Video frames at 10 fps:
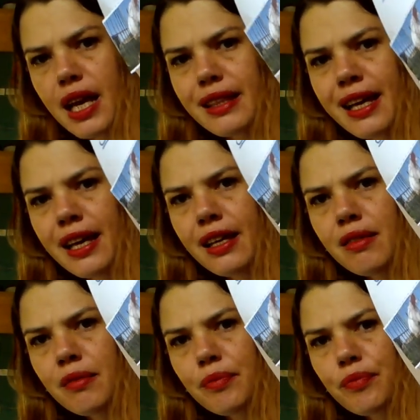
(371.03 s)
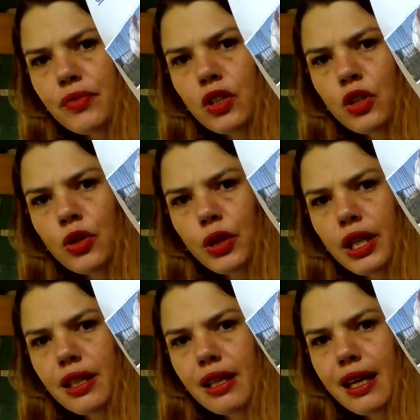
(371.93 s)
Then you
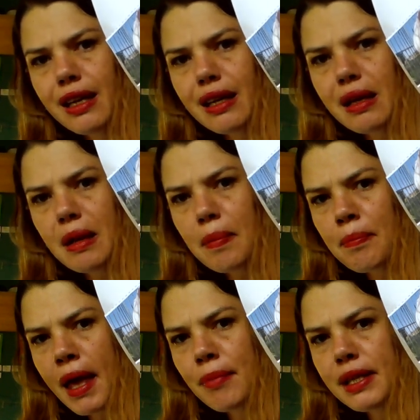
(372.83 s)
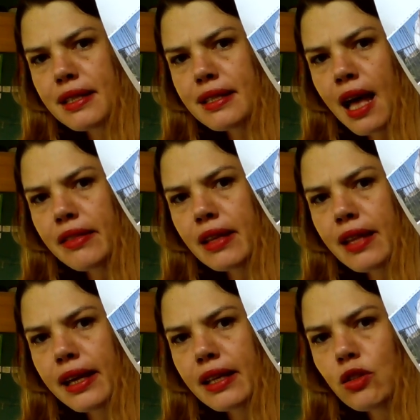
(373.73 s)
can maybe decide that
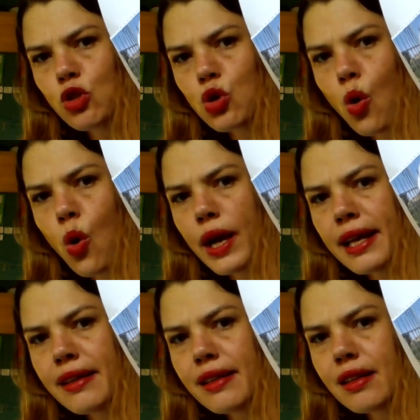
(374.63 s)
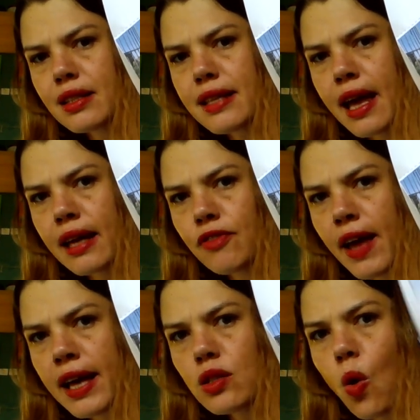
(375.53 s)
they can draw in the sad
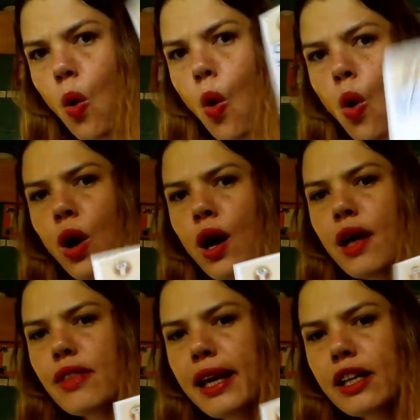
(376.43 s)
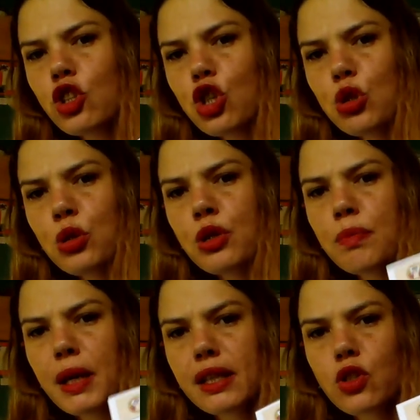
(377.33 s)
face, or they can choose
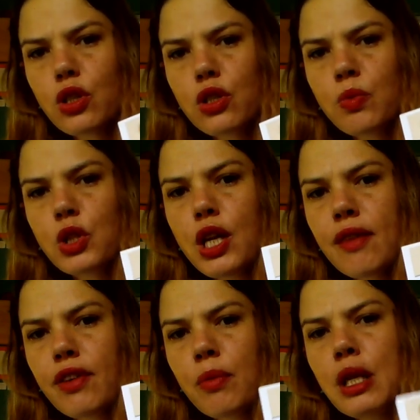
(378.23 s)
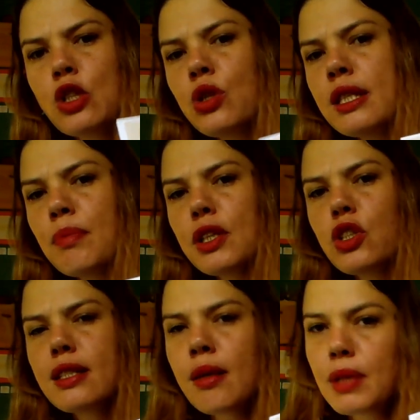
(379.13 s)
pictures, whichever. But choosing
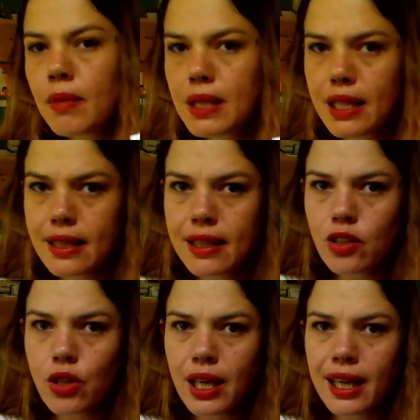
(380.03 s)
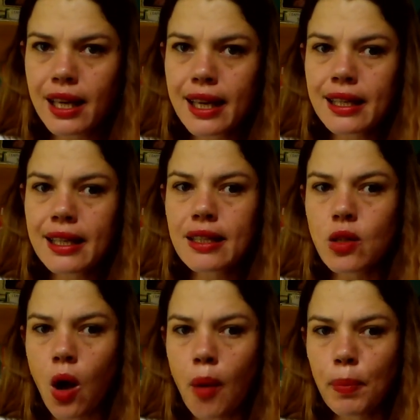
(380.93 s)
pictures sometimes easier so they can get an
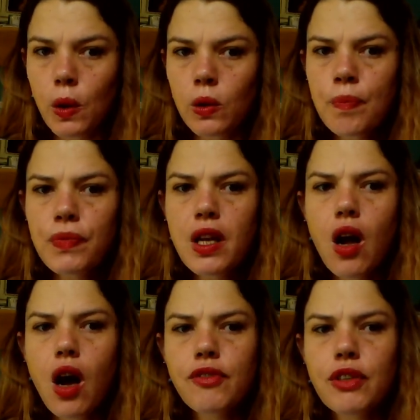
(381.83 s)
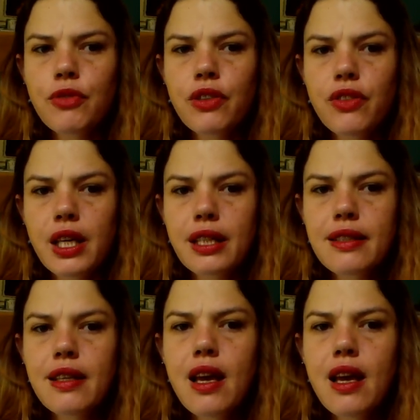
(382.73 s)
example of different things.